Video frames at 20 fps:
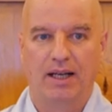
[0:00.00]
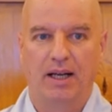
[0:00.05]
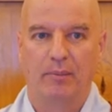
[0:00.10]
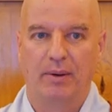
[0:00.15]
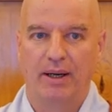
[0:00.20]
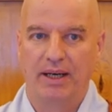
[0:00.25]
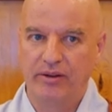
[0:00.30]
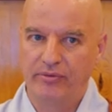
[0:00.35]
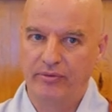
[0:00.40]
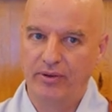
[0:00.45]

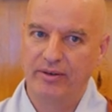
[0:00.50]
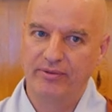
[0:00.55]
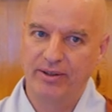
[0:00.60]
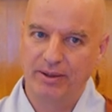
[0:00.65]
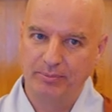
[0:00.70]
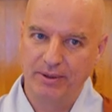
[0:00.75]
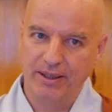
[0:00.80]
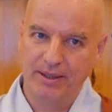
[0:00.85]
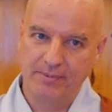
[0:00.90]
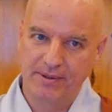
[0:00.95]
But if you have
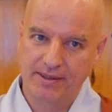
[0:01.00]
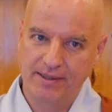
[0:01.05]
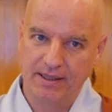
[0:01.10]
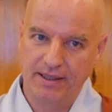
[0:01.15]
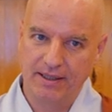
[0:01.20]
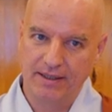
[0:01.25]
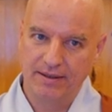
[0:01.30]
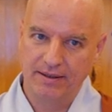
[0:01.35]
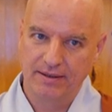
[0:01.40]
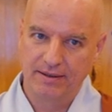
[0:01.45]

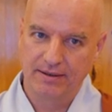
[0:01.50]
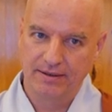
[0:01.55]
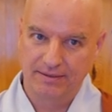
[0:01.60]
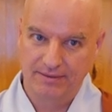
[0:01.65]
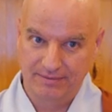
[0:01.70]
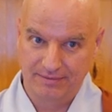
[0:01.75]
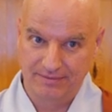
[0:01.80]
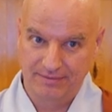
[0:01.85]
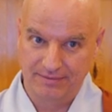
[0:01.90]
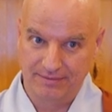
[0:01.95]
epilepsy,
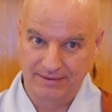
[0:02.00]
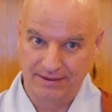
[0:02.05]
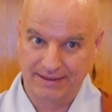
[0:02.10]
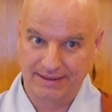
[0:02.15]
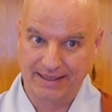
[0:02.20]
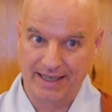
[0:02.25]
this